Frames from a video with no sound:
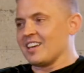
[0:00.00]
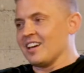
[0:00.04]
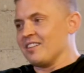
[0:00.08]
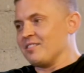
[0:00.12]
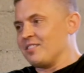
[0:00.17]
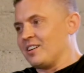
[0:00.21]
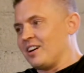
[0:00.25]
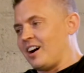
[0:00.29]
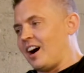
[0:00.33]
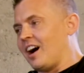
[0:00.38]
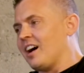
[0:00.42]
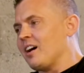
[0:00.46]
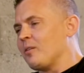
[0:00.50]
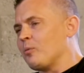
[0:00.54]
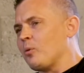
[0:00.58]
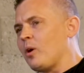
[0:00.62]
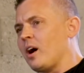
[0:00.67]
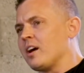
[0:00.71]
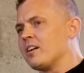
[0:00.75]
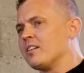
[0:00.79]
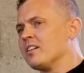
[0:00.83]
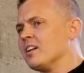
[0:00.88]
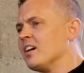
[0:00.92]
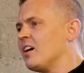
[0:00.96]
Kevion.
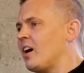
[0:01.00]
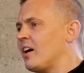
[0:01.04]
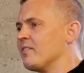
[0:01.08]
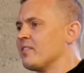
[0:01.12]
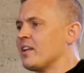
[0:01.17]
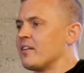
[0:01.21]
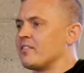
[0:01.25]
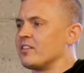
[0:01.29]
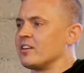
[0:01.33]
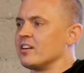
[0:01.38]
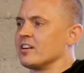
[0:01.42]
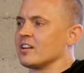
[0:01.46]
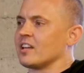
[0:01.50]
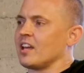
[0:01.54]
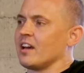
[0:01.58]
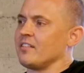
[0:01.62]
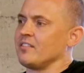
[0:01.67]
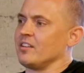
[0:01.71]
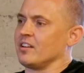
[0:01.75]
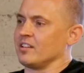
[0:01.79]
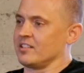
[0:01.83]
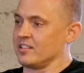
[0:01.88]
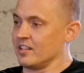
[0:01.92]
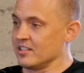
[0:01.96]
I don't know. I've never heard
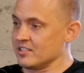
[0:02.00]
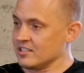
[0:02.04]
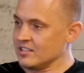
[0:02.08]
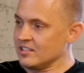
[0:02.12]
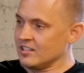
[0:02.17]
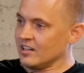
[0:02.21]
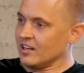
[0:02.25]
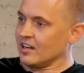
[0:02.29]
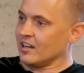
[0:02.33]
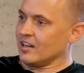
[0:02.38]
Kevion. Does he?